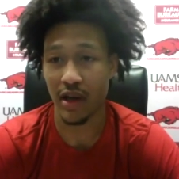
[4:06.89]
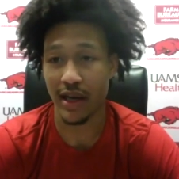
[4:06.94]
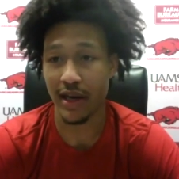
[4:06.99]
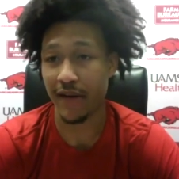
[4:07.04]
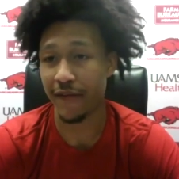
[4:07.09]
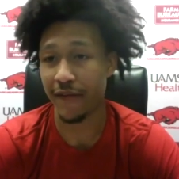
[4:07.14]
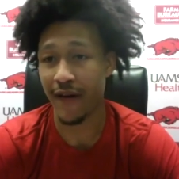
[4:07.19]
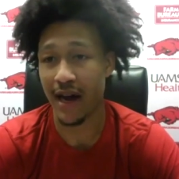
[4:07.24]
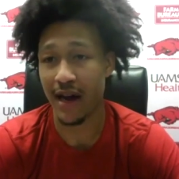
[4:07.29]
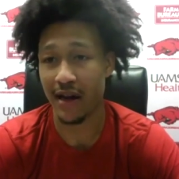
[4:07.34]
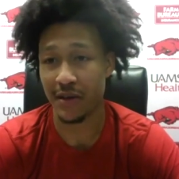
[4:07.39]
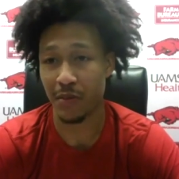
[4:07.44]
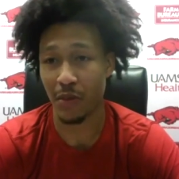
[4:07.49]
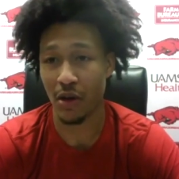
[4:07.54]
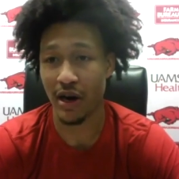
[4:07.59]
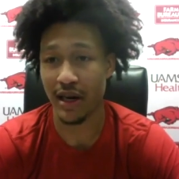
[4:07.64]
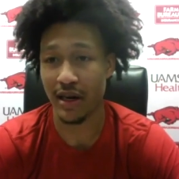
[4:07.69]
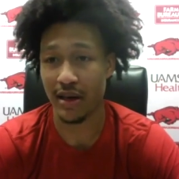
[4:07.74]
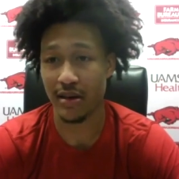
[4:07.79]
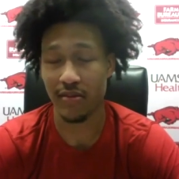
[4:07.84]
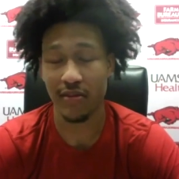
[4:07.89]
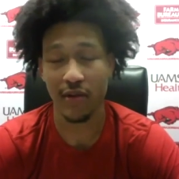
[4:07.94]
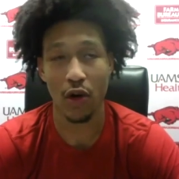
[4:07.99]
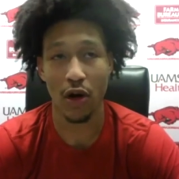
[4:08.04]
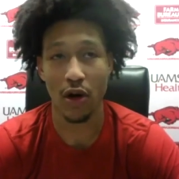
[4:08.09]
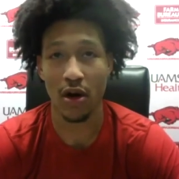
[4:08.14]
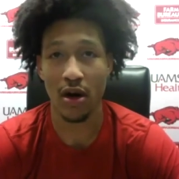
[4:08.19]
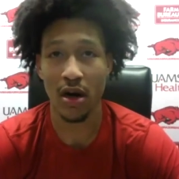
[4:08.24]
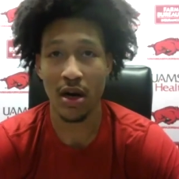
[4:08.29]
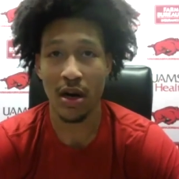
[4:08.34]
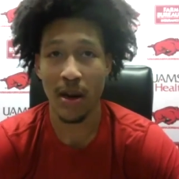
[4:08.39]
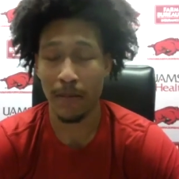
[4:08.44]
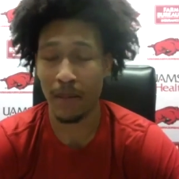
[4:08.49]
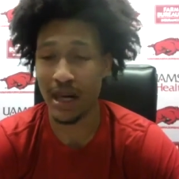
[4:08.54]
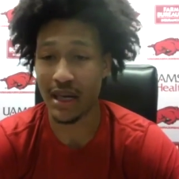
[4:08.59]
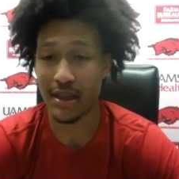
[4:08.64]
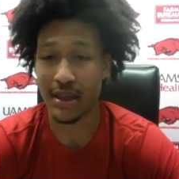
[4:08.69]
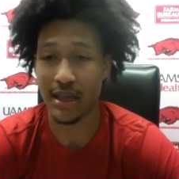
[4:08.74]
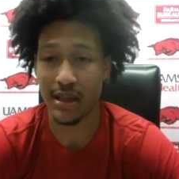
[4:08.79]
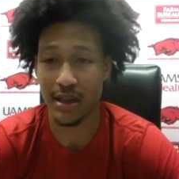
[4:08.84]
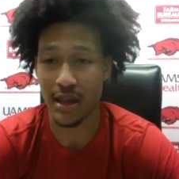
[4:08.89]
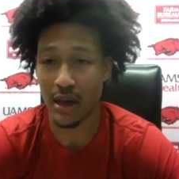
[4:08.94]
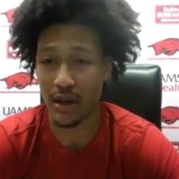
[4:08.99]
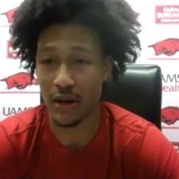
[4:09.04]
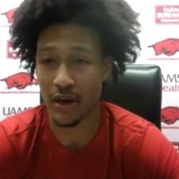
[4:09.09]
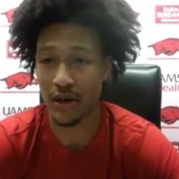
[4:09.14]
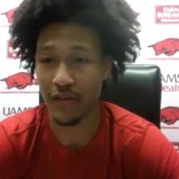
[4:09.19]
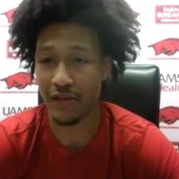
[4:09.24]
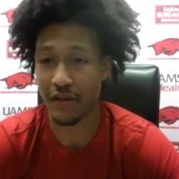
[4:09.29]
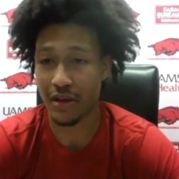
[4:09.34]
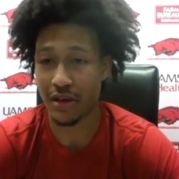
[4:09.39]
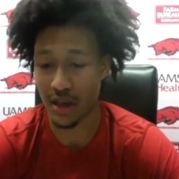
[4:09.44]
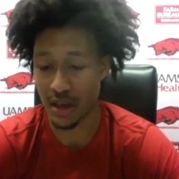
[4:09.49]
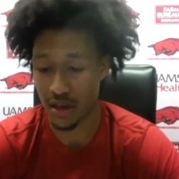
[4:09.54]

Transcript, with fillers: lead a fast break or pick six turnovers.